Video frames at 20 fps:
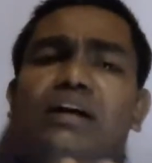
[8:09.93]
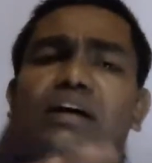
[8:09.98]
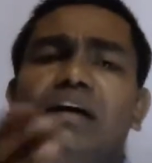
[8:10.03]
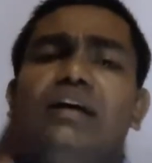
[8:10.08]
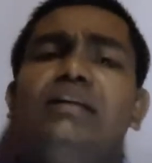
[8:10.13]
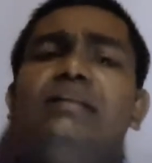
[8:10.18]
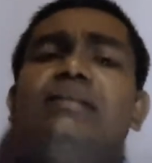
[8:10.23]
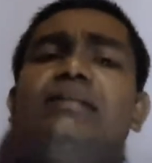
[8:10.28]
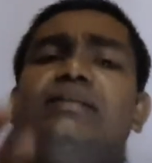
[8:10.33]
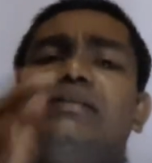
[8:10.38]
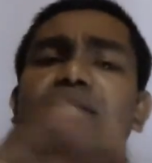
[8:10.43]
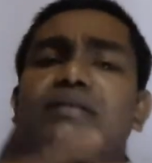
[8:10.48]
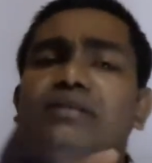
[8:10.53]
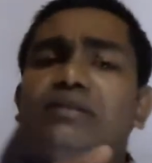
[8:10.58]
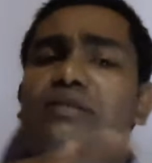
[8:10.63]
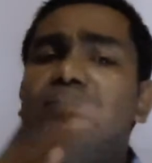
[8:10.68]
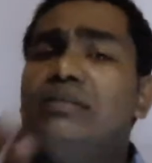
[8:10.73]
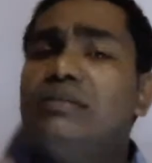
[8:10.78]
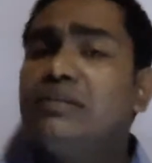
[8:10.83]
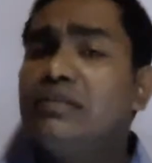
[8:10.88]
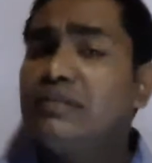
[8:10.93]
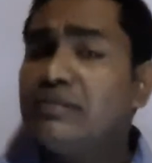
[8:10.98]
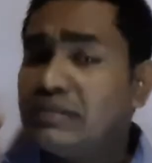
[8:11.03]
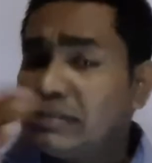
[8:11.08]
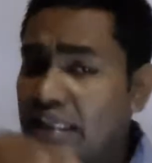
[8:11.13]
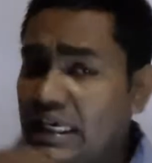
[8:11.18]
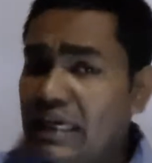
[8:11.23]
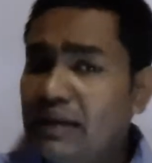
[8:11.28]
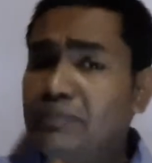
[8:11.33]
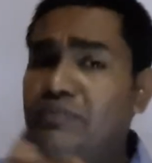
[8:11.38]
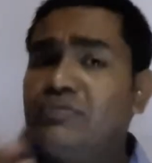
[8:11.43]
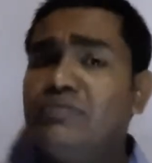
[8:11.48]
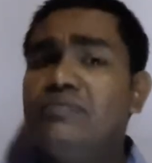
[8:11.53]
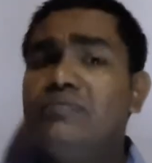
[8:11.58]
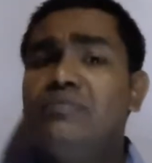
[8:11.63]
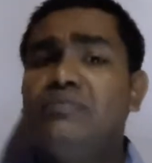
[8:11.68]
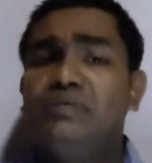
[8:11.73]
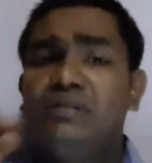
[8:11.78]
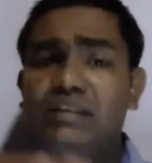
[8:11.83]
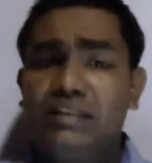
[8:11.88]
in this same
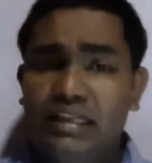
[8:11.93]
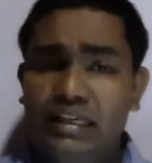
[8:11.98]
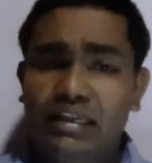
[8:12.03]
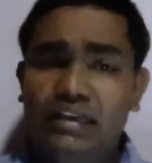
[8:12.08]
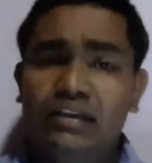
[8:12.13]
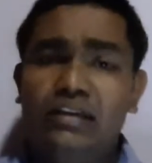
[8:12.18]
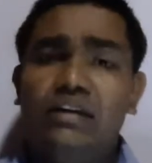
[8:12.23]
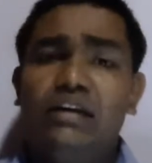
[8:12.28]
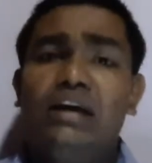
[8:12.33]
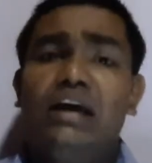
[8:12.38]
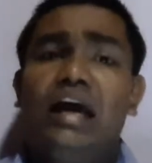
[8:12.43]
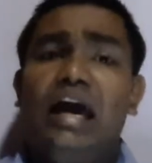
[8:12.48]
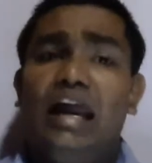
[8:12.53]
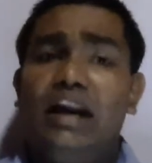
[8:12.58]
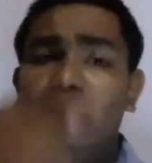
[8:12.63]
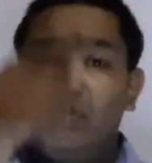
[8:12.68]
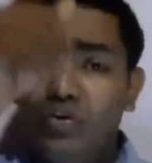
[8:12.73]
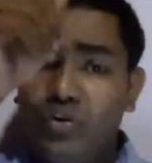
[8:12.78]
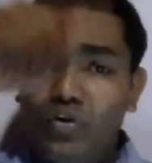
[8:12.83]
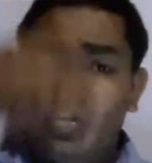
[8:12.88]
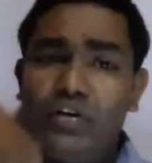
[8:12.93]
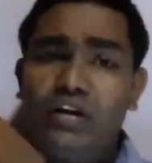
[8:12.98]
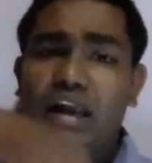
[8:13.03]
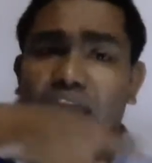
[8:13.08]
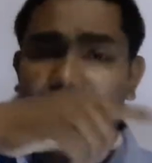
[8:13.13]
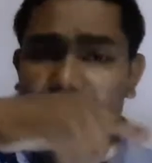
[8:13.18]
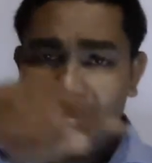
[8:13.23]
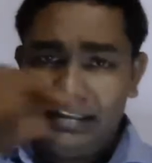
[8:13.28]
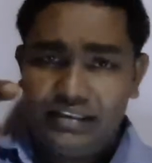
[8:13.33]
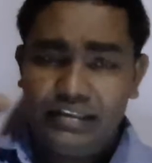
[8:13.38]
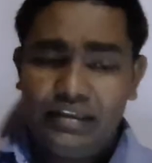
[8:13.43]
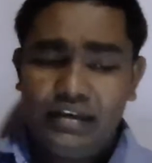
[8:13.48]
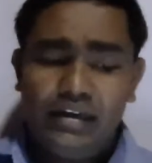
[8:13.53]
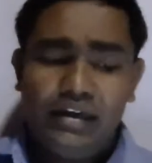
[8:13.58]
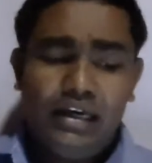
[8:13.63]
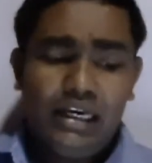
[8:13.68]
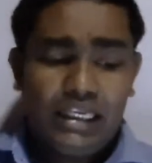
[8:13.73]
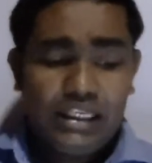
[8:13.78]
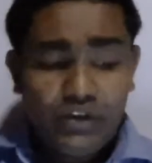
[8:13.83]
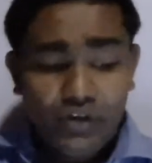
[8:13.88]
thing and draw lines.
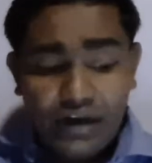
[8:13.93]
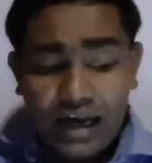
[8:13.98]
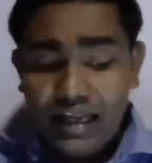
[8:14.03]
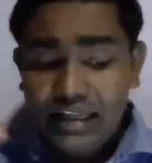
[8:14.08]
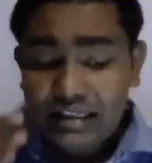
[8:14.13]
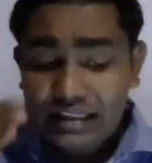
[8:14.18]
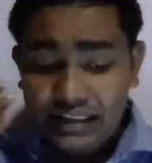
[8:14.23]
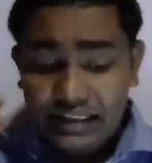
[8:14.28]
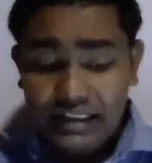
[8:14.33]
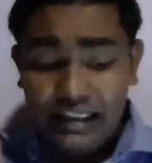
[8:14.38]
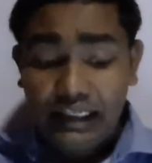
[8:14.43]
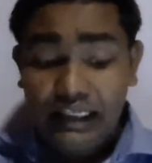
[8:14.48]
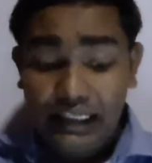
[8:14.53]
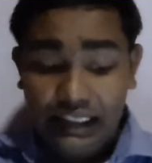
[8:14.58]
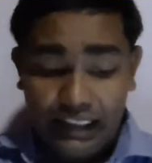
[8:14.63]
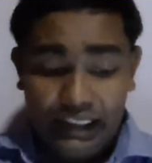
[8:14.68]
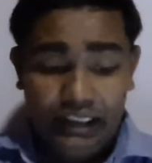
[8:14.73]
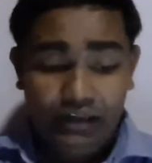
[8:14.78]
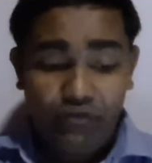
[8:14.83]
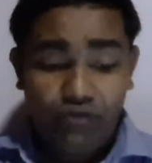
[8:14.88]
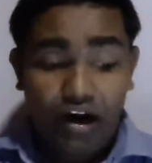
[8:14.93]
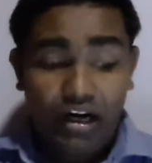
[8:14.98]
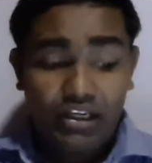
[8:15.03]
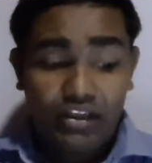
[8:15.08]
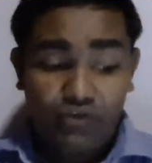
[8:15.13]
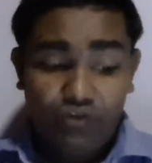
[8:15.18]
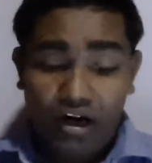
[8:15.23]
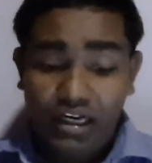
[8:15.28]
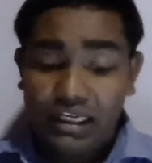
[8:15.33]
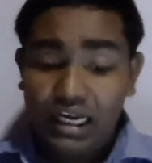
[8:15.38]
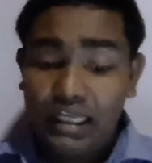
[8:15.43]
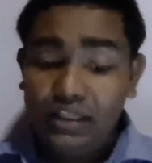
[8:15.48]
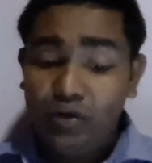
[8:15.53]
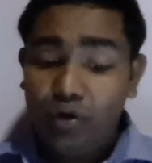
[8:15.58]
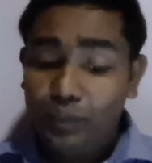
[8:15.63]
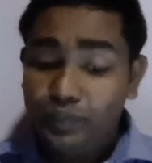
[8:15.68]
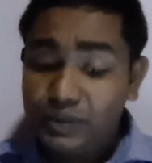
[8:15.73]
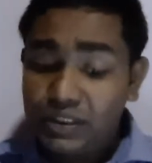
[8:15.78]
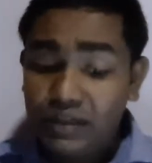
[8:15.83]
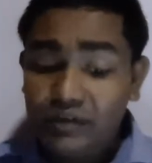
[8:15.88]
You can see what are the
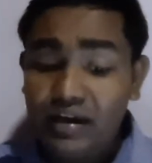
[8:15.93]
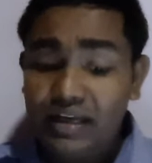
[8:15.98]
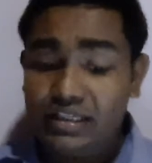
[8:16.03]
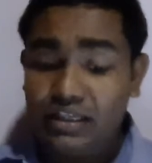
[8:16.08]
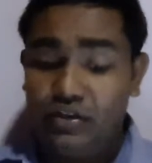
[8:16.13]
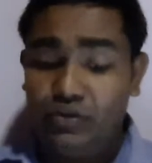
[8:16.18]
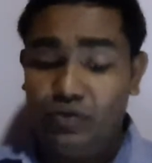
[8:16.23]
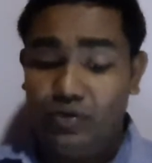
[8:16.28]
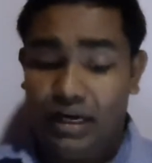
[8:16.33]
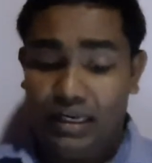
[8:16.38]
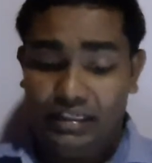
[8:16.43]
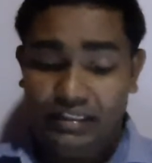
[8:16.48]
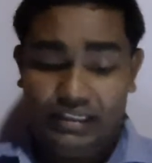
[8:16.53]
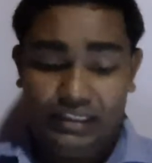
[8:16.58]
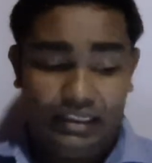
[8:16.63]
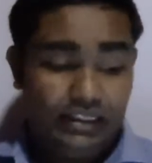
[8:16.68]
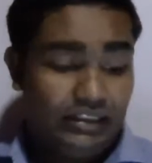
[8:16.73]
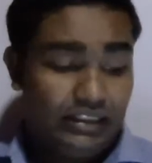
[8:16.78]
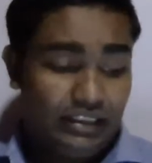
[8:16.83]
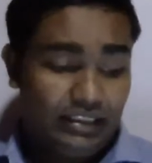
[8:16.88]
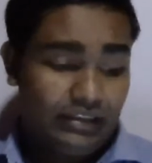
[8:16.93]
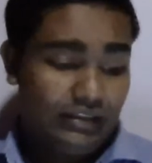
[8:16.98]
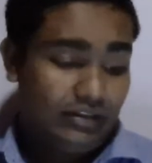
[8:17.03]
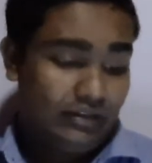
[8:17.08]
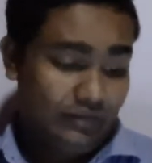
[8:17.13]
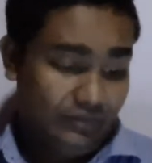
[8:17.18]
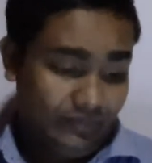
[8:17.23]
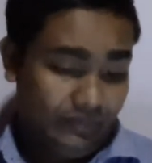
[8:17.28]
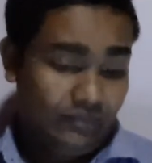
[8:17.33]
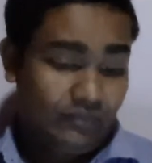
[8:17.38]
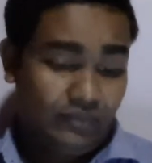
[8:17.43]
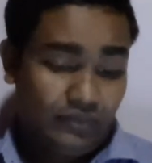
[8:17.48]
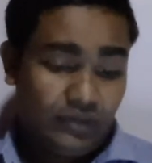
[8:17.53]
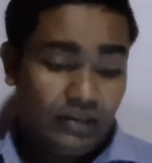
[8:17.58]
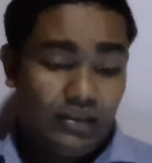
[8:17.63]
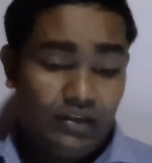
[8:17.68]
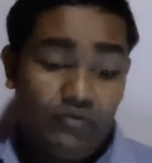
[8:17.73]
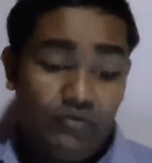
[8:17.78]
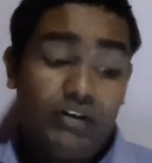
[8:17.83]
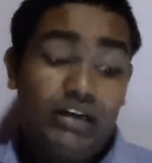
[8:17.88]
observations you can see in this.
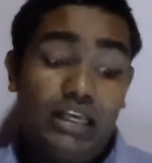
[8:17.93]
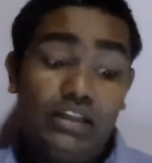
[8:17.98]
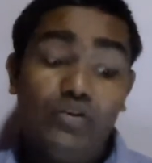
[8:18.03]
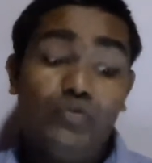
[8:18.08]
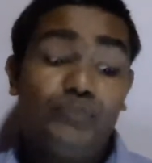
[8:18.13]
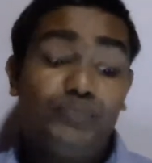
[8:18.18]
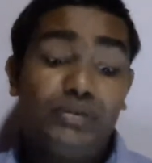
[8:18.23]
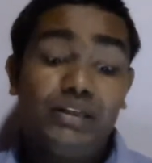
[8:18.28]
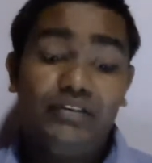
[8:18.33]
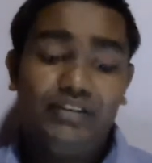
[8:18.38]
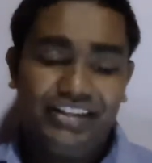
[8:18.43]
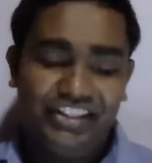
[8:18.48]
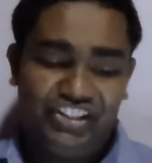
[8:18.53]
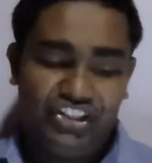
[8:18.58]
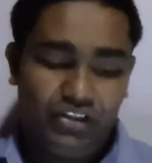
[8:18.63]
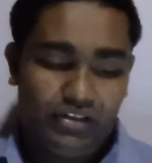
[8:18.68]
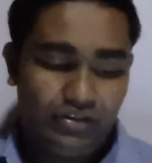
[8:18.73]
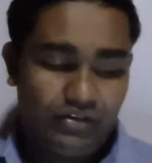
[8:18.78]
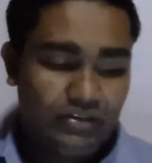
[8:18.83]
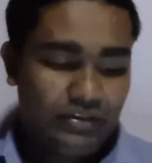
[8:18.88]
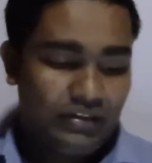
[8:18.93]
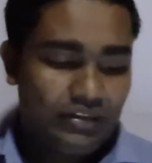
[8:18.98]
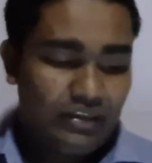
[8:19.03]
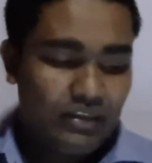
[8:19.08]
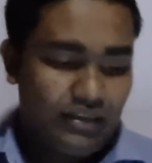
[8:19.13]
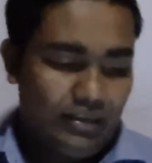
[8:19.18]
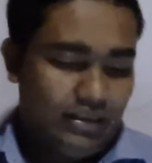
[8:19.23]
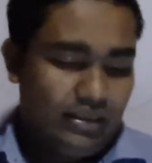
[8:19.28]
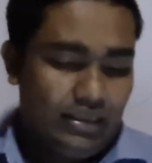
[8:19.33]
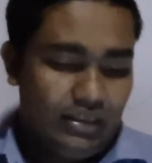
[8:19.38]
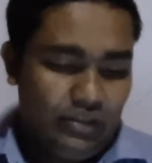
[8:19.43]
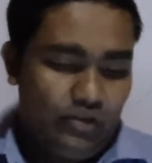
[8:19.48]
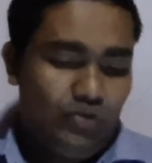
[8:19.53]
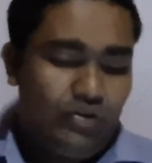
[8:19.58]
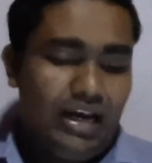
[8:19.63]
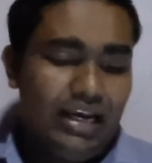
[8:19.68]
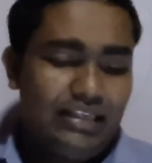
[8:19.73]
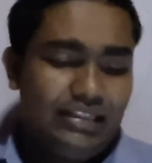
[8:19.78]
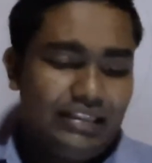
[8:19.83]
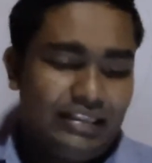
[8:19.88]
What are the observations? You
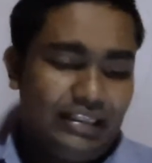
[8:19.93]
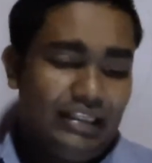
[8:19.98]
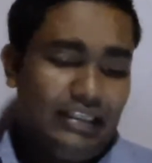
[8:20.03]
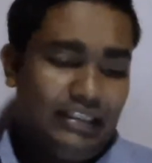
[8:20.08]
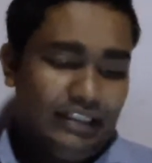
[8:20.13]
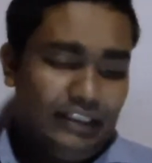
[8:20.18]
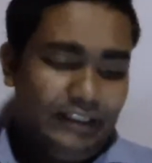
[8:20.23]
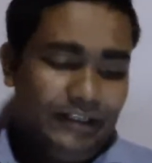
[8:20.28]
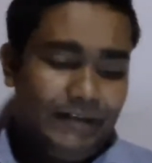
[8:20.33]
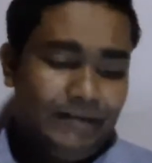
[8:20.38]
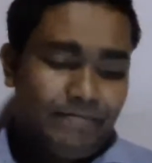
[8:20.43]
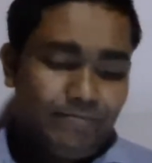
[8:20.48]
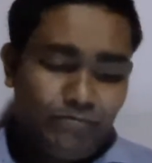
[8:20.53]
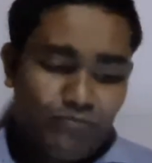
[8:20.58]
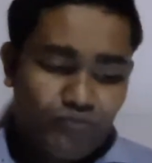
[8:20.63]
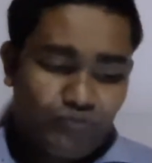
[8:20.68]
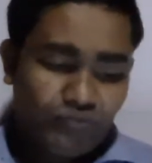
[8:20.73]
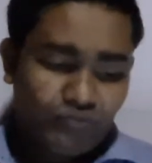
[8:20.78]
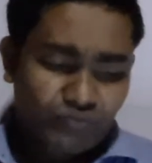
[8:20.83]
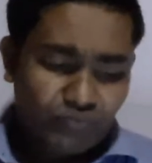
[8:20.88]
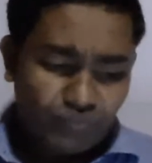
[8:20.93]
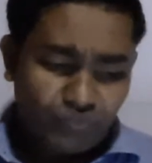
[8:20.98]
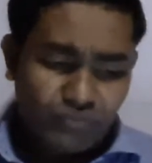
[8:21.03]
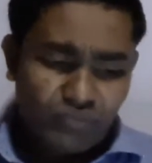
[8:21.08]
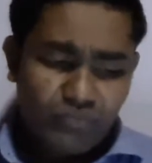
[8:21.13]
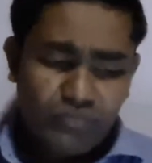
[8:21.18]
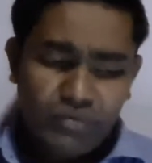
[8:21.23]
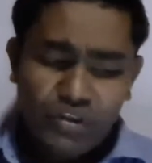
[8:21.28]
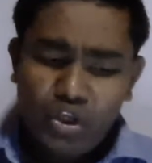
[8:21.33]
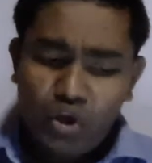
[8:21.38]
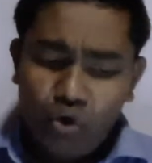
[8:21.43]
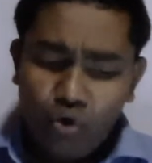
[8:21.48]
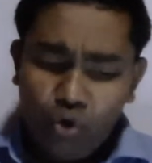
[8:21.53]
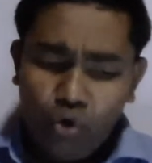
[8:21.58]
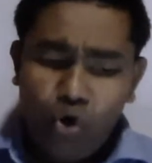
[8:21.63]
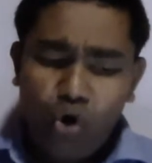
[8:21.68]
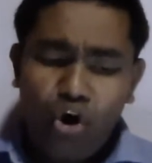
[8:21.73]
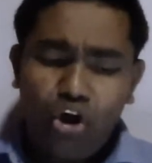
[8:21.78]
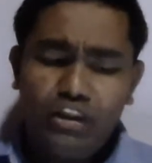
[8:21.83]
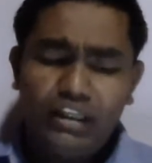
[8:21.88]
can see
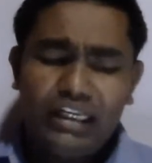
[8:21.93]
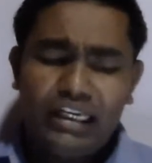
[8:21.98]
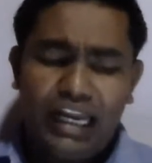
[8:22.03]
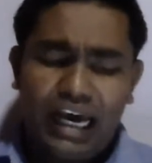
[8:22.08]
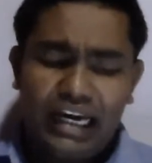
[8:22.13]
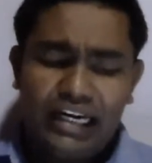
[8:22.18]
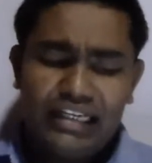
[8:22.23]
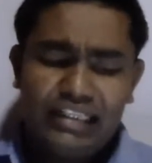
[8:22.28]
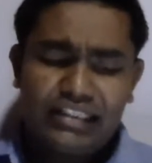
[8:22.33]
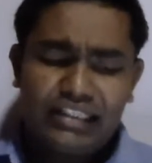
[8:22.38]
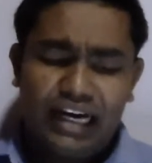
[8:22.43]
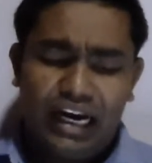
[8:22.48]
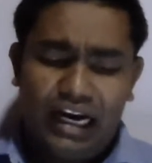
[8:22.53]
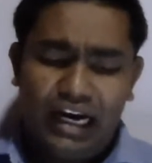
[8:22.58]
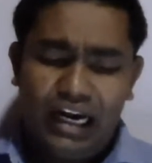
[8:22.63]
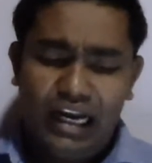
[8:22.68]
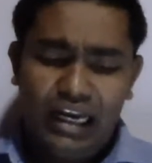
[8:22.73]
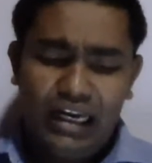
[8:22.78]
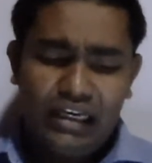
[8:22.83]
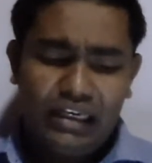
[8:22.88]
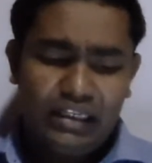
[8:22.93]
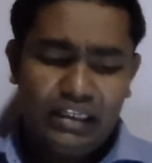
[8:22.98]
all the lines are